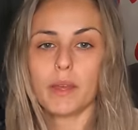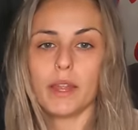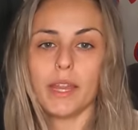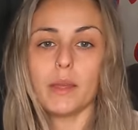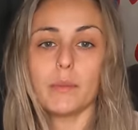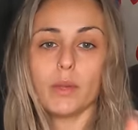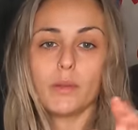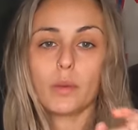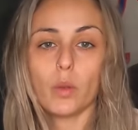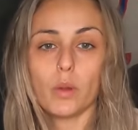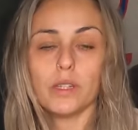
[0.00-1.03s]
I am
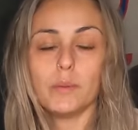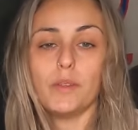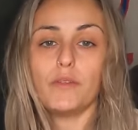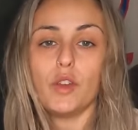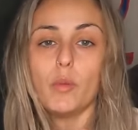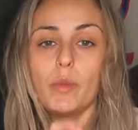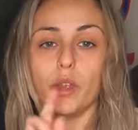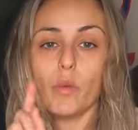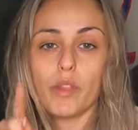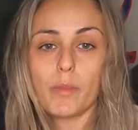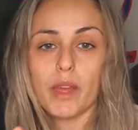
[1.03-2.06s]
going to be
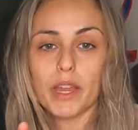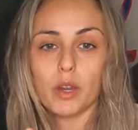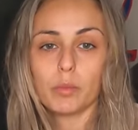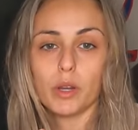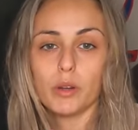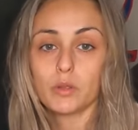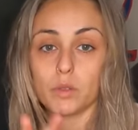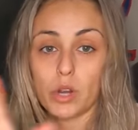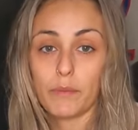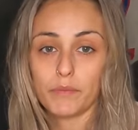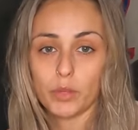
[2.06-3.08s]
filming with my GoPro is
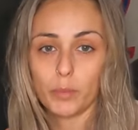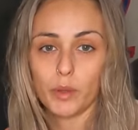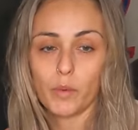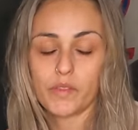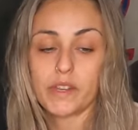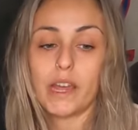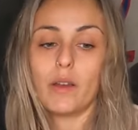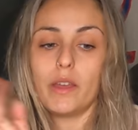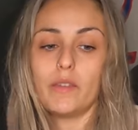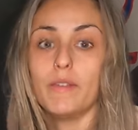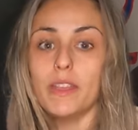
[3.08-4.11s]
what I'm filming with now
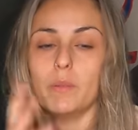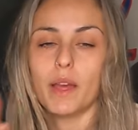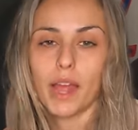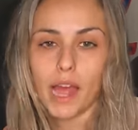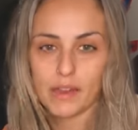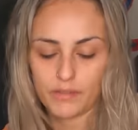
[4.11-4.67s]
and then my